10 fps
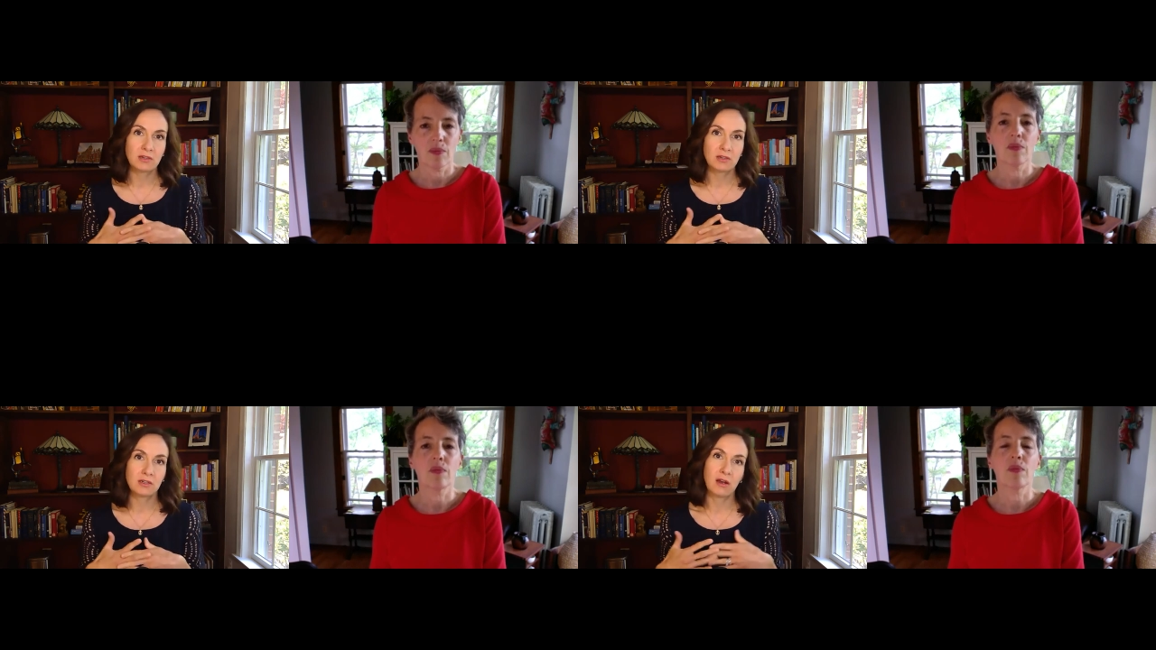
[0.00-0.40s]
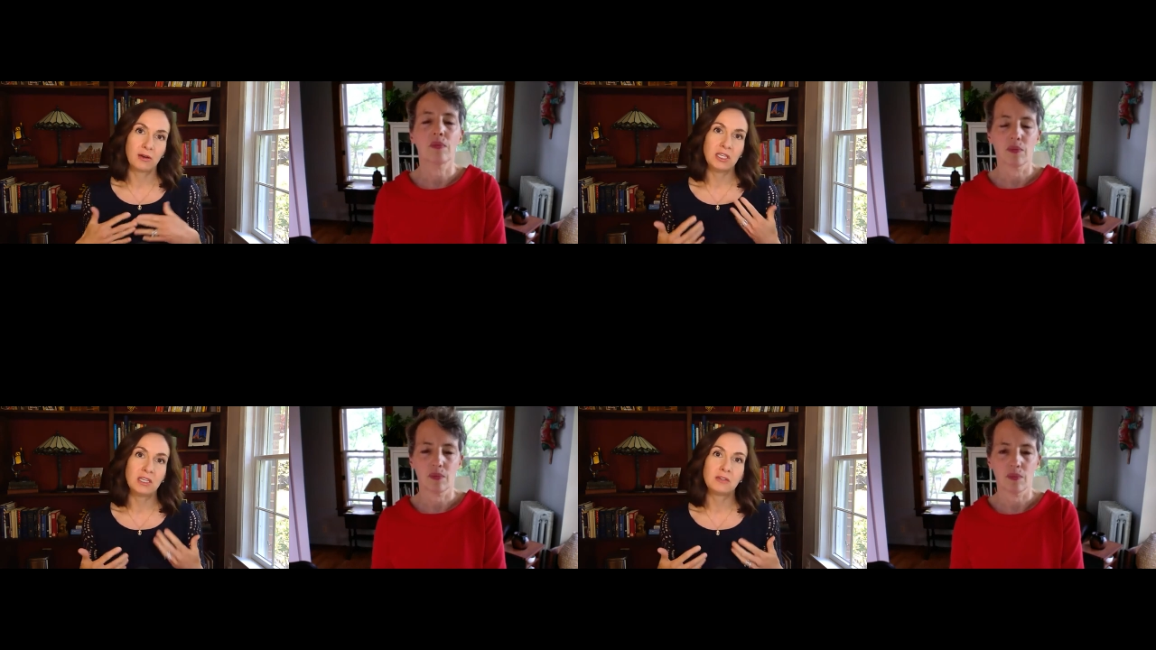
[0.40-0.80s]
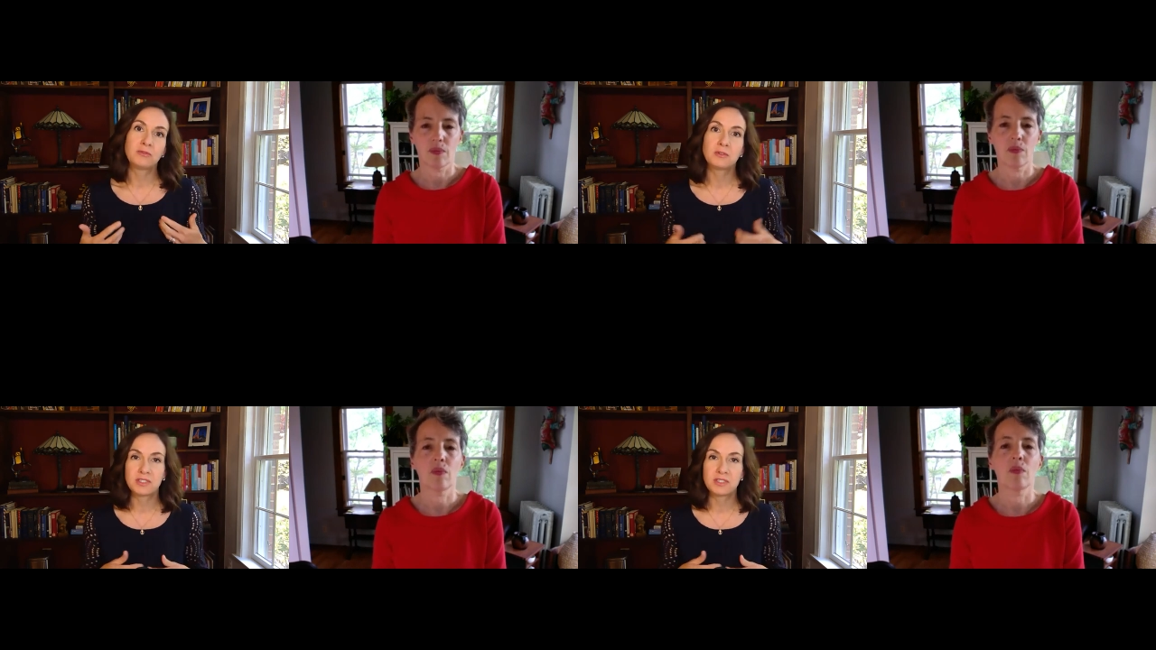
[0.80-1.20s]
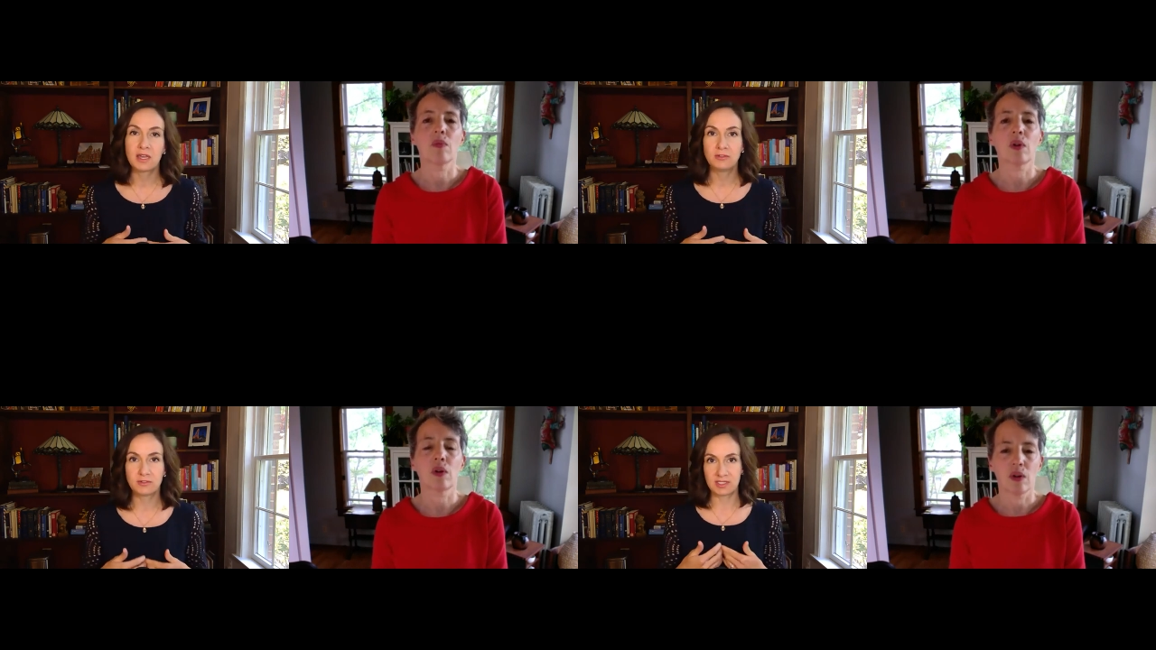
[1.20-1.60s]
Speaker 1: are meaningful to
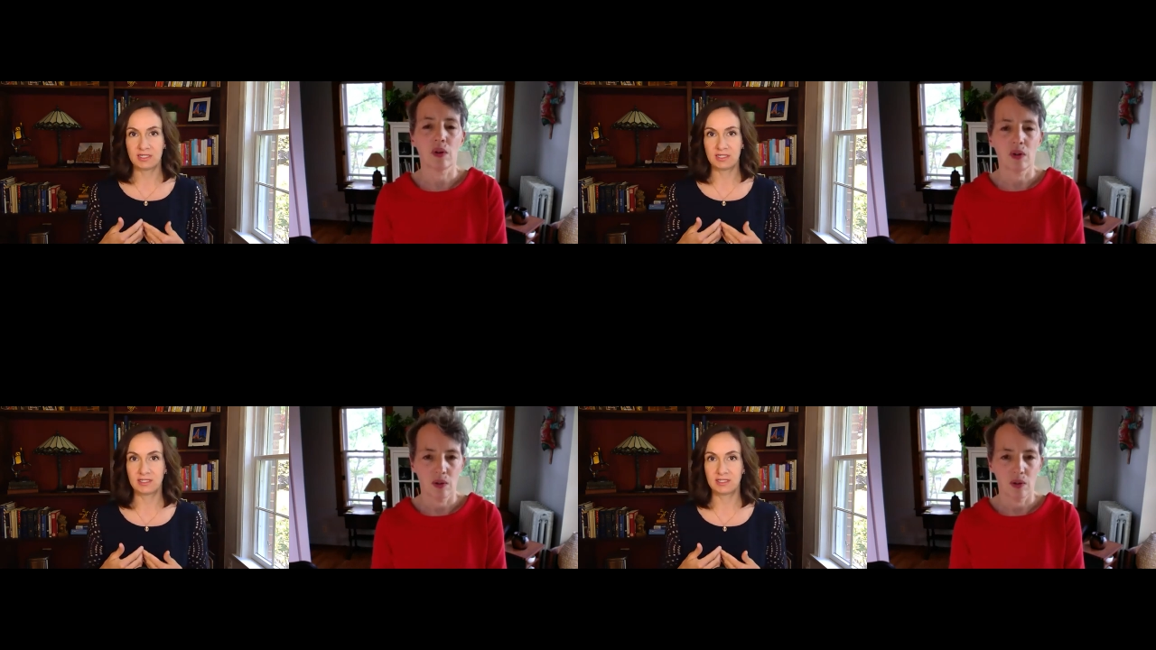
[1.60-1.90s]
understanding